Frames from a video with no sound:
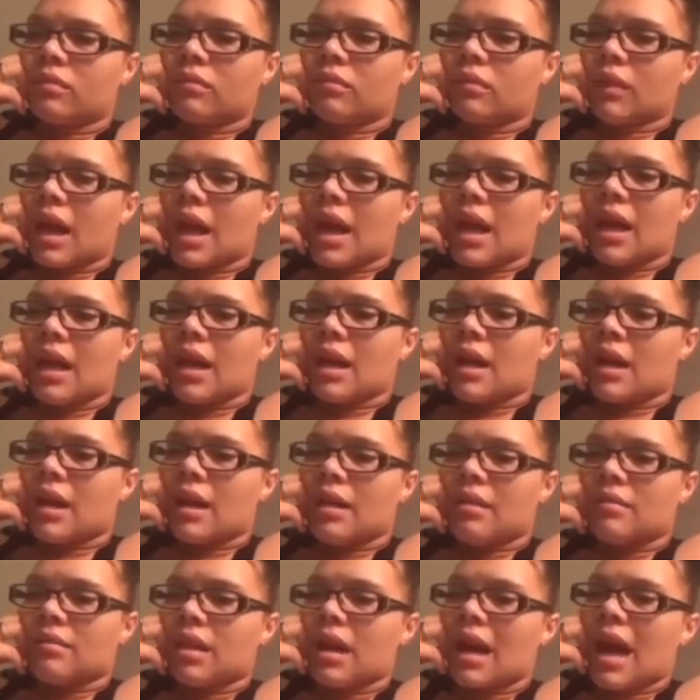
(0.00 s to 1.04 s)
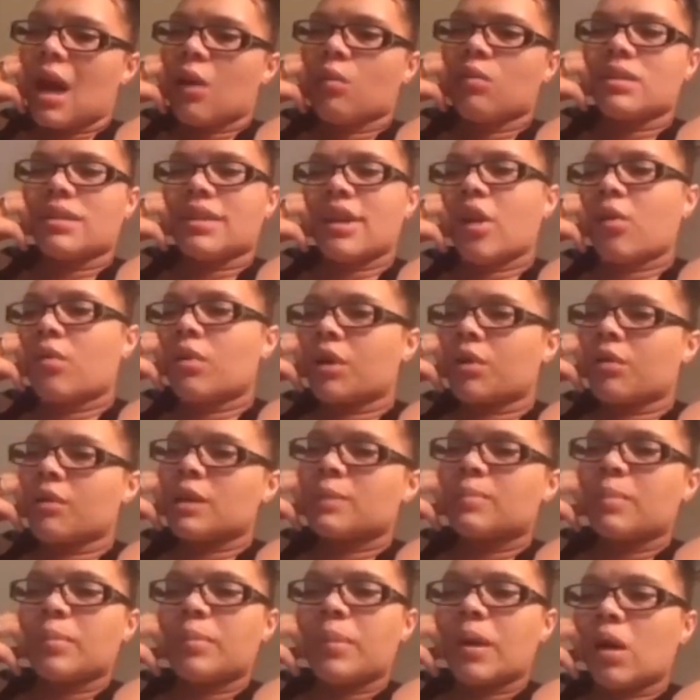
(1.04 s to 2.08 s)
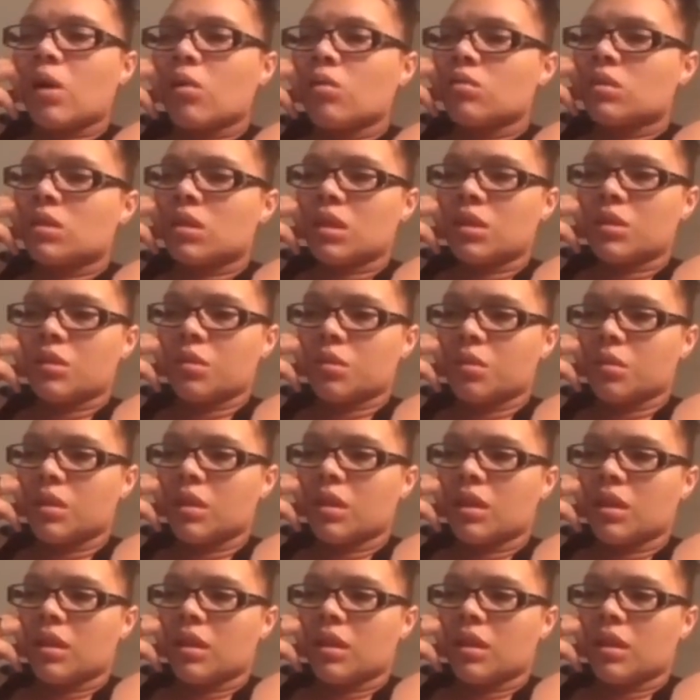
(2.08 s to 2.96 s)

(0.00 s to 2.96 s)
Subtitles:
Like, I was there when Chris proposed to you.